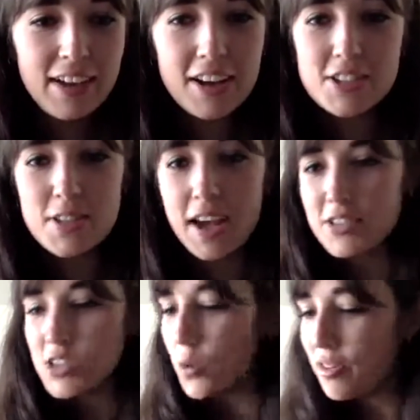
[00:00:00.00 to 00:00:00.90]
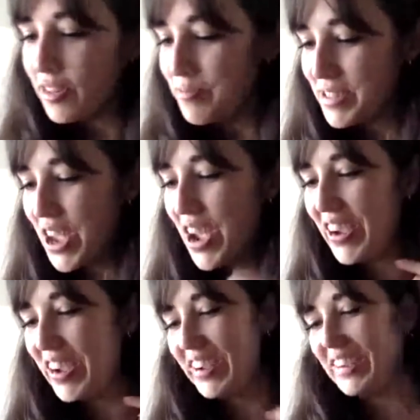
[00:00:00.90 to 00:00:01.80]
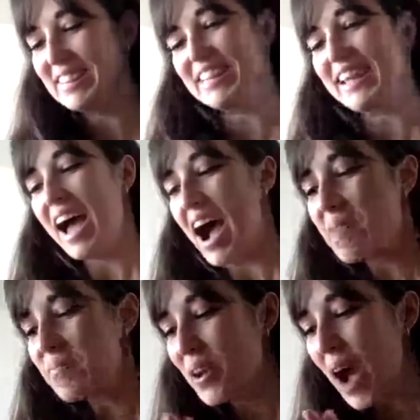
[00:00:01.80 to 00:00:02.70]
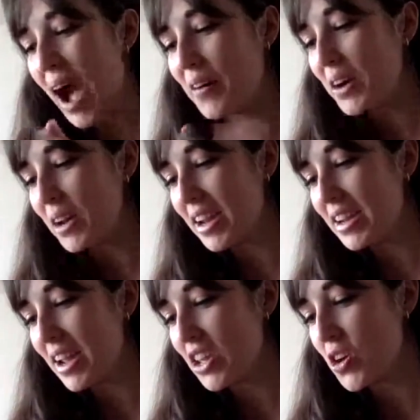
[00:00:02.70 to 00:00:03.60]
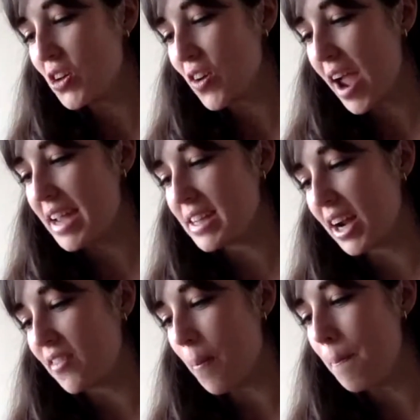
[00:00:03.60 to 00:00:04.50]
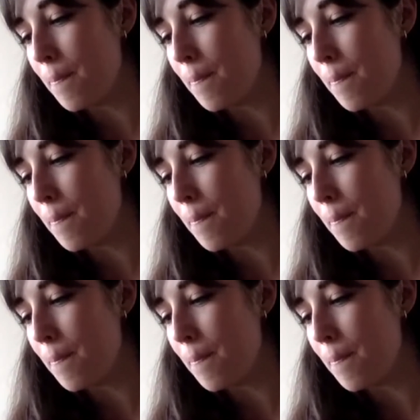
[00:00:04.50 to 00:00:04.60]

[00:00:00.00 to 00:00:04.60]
I do that too often. So, how can you create kind of